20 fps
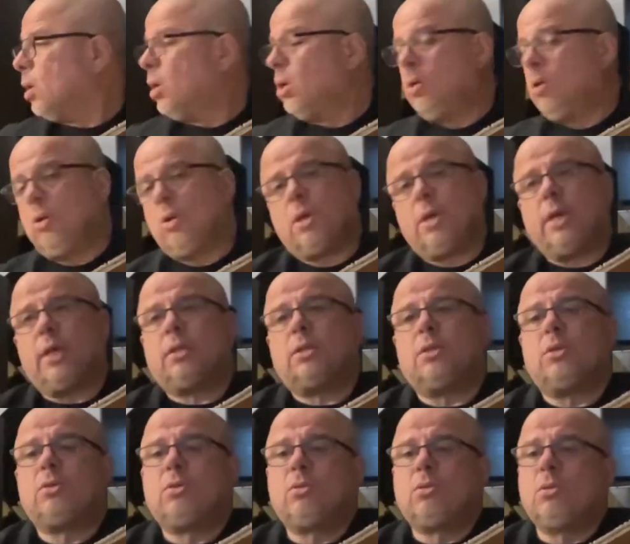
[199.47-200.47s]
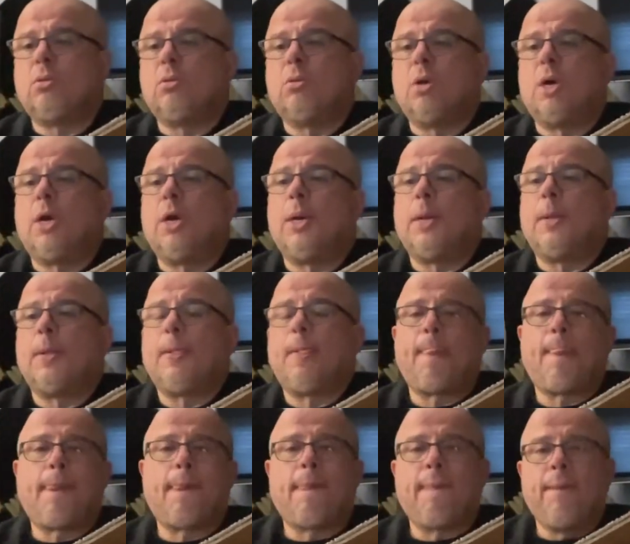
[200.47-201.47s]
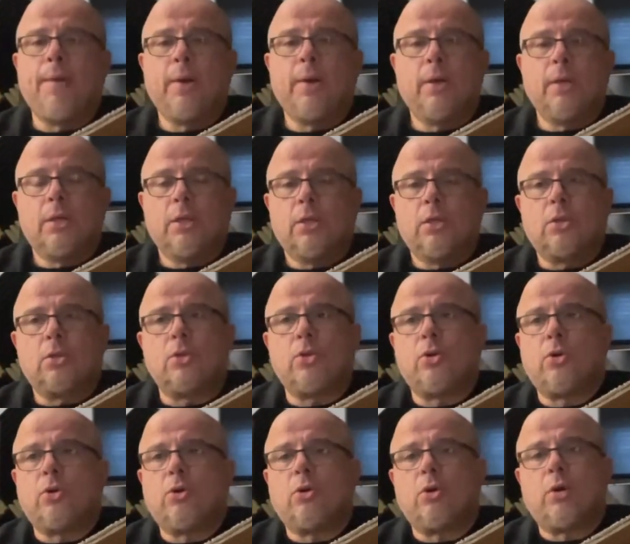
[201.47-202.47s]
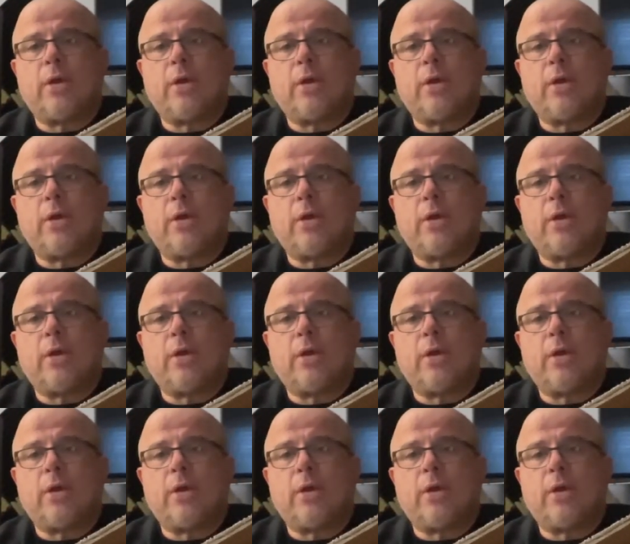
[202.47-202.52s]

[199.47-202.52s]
You connect this to your